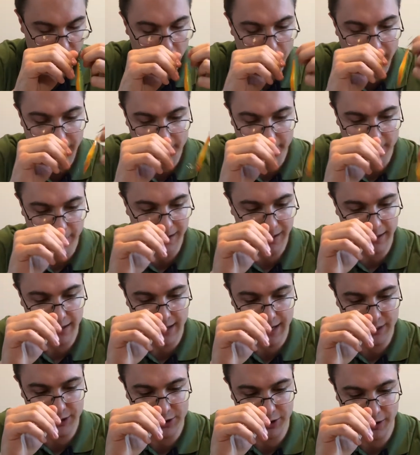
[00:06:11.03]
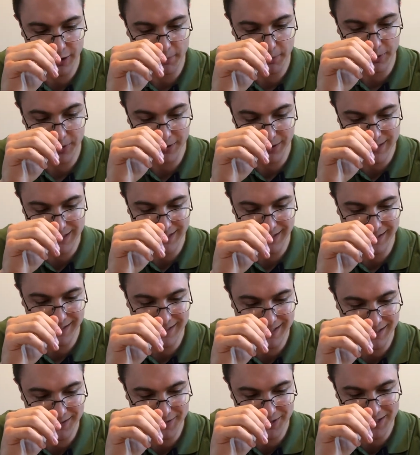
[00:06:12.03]
popper had a lot sharper hooks than
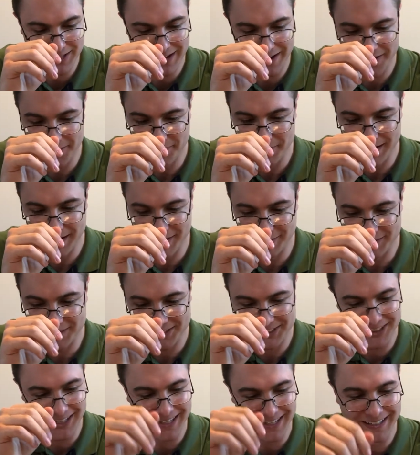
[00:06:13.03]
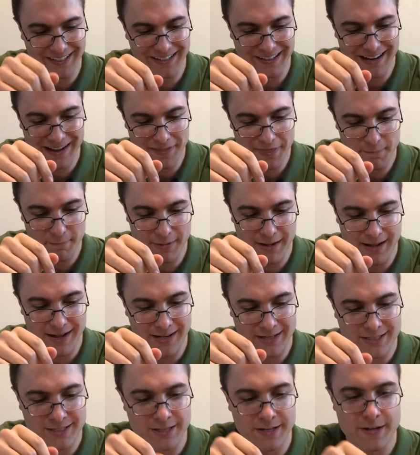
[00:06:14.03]
these. It was tearing me up just trying to get it out of the
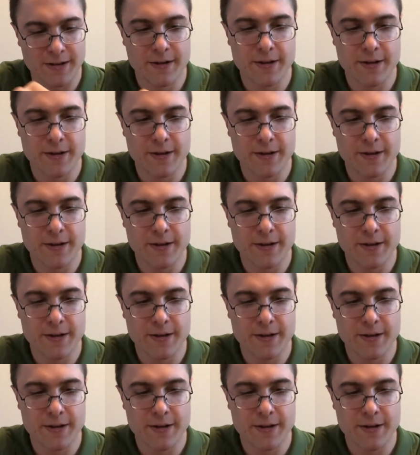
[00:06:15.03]
box.